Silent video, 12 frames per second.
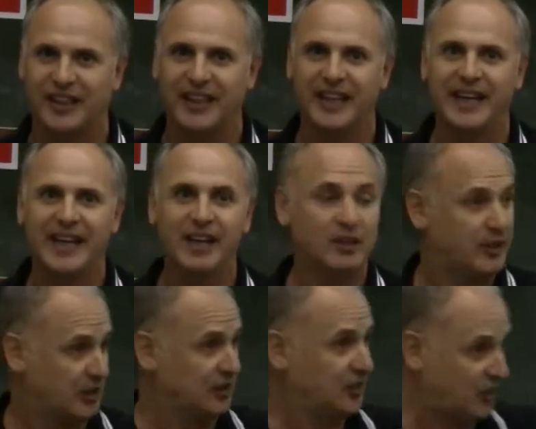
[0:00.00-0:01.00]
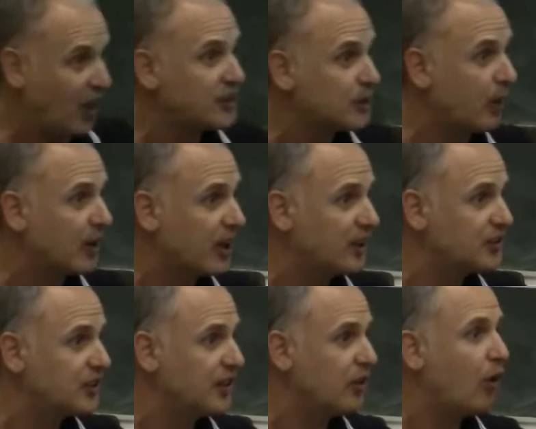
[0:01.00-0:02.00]
It can start in one
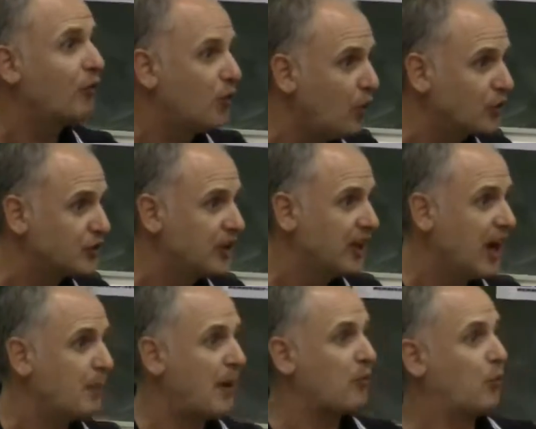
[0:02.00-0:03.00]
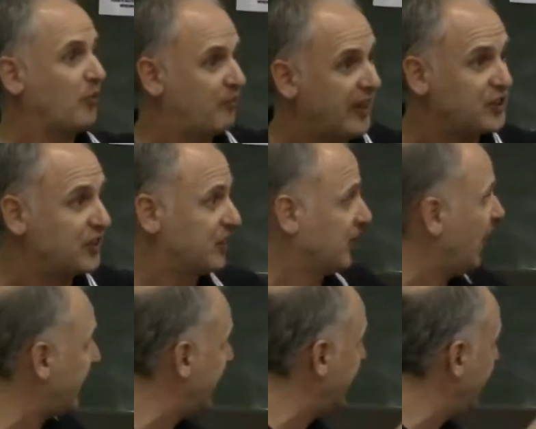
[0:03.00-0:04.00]
country, of course, and we have good victories
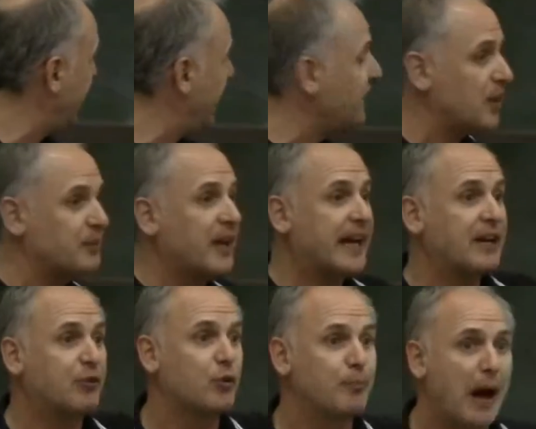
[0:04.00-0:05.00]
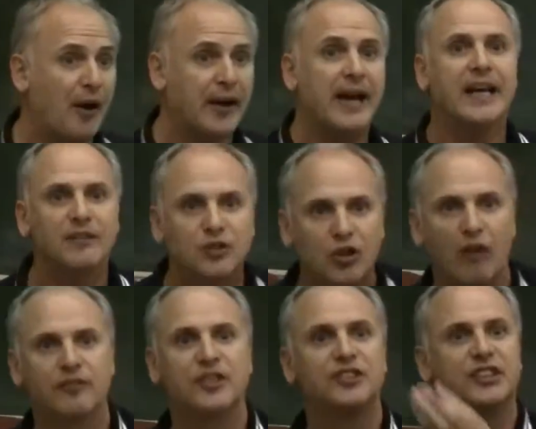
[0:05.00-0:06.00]
like in, in Egypt, getting rid of Barak gives
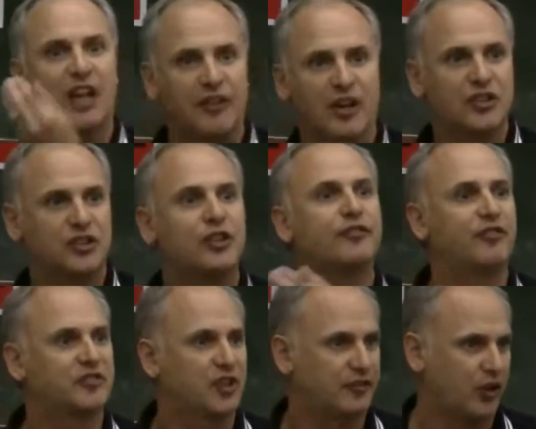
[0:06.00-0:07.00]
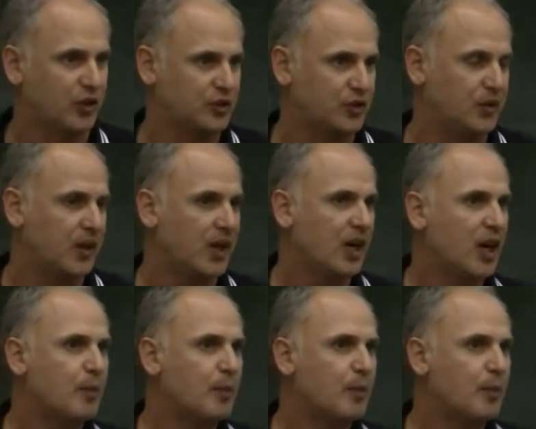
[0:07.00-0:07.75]
confidence in other countries to, to follow suit.